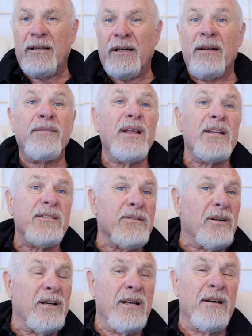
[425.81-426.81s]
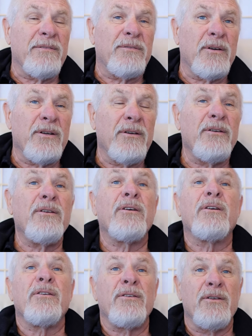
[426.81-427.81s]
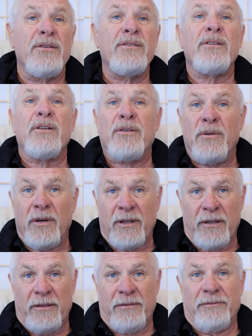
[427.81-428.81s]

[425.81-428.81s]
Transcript: And if that's not enough for you, you can use the toilet.